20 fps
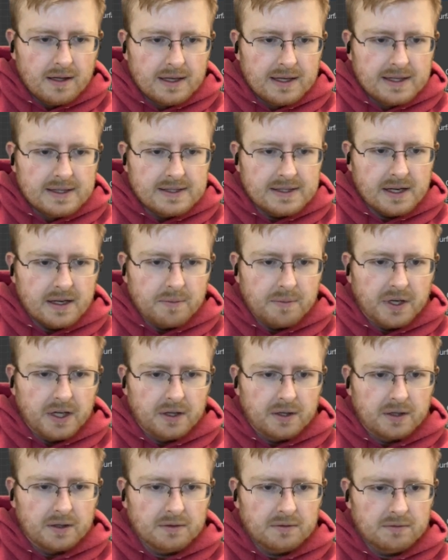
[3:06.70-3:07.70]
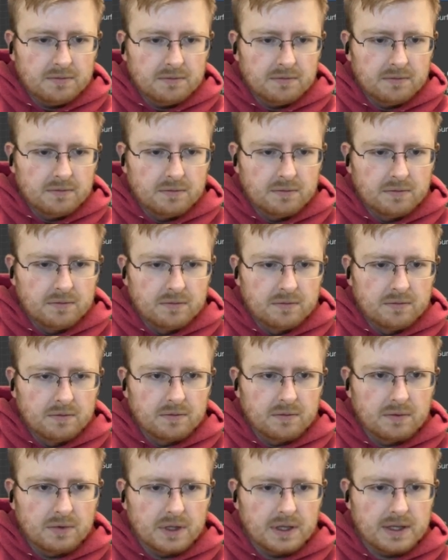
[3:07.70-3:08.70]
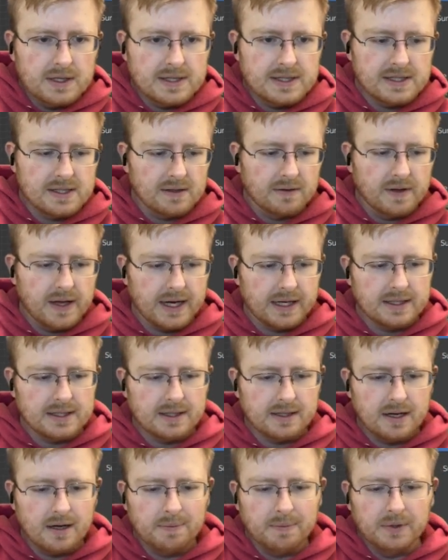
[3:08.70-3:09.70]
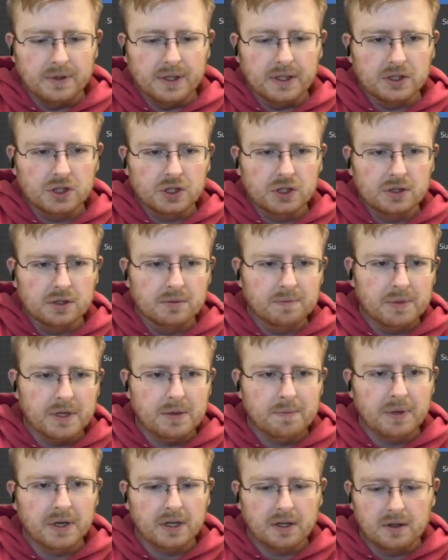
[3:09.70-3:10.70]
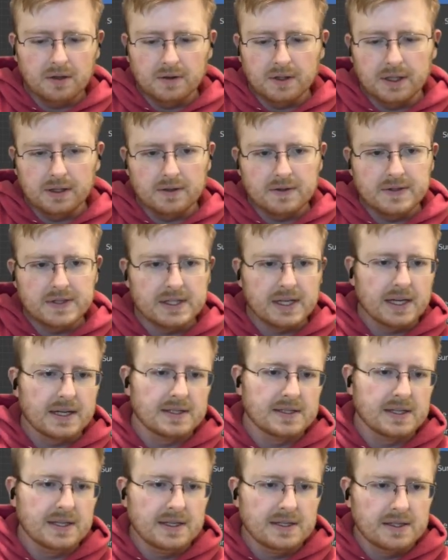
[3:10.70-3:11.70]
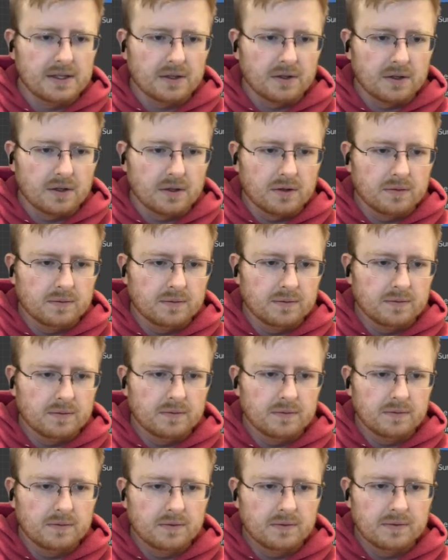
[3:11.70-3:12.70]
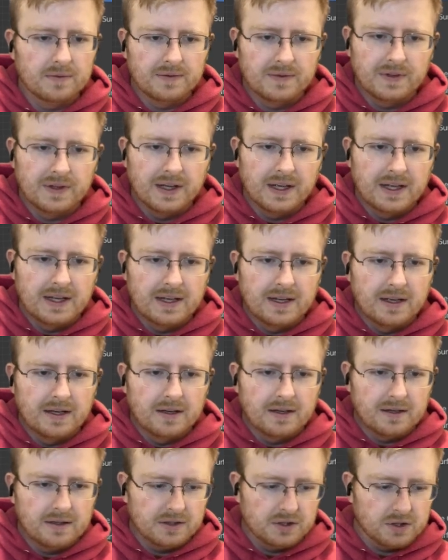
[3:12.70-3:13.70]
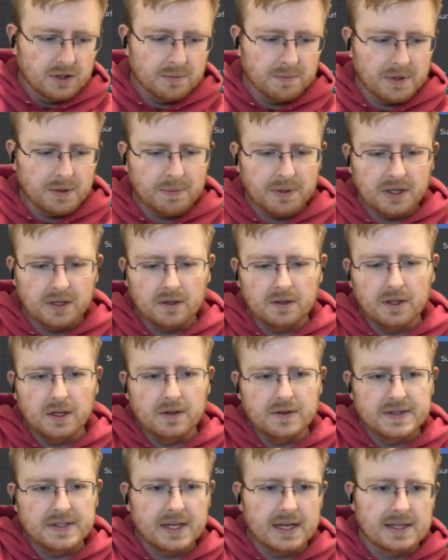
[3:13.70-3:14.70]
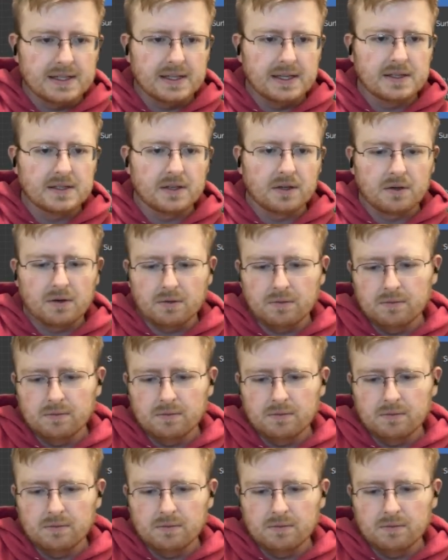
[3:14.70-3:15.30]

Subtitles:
Same here. I'm gonna select a couple that should be parallel, size Z0. Should be parallel, size Z0.